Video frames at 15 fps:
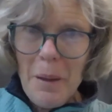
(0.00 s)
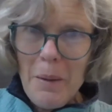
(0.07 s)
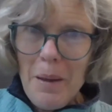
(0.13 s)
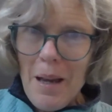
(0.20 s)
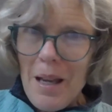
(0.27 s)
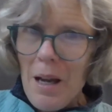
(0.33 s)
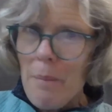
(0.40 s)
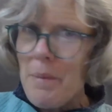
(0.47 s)

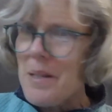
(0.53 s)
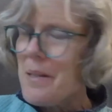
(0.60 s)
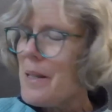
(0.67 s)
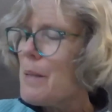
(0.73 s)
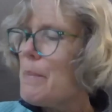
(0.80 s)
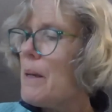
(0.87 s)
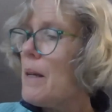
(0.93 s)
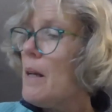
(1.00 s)
Okay, I missed
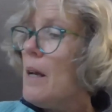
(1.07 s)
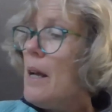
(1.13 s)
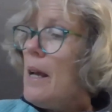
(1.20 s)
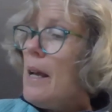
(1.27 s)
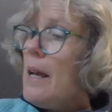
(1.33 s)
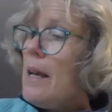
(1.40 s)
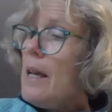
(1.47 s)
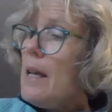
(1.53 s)
this bit.
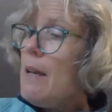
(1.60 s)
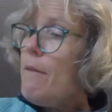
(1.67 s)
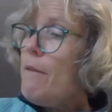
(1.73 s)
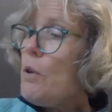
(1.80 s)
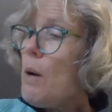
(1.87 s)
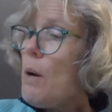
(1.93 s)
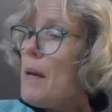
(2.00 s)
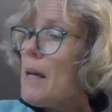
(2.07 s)
If
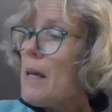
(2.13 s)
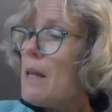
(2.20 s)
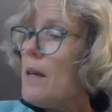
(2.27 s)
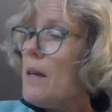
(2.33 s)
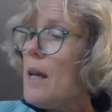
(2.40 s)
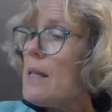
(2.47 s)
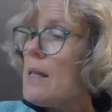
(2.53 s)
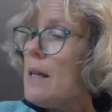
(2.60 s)
you are making
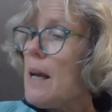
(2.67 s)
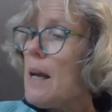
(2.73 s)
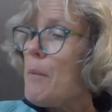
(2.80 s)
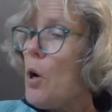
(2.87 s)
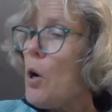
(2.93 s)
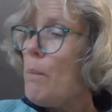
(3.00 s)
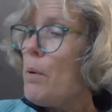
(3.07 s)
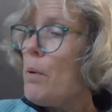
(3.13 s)
the easy
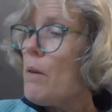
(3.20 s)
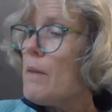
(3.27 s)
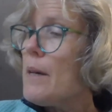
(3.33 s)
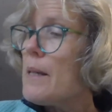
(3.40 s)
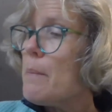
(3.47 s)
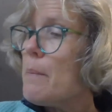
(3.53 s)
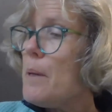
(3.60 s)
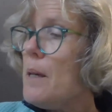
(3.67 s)
lamb hot pot
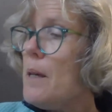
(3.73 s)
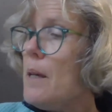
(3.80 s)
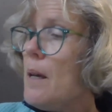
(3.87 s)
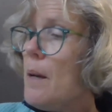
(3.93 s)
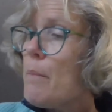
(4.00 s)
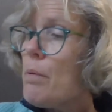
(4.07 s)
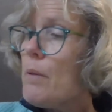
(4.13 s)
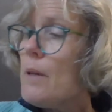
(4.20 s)
recipe,
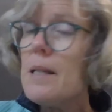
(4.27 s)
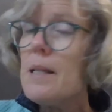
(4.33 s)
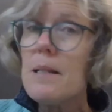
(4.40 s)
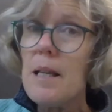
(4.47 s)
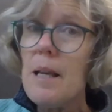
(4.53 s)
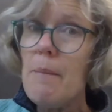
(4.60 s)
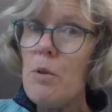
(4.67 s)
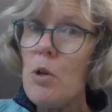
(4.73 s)

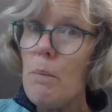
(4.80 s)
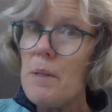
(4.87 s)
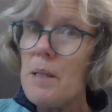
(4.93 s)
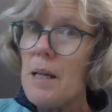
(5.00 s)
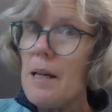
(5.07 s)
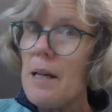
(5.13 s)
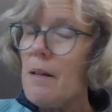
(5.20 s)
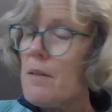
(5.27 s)
pre-steam your
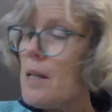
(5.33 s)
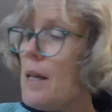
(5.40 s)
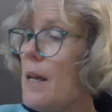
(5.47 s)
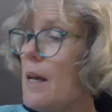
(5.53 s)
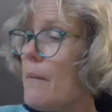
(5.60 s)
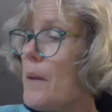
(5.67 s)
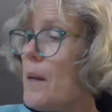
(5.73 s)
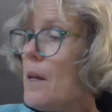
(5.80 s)
potatoes
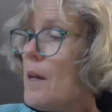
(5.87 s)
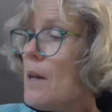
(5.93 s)
here.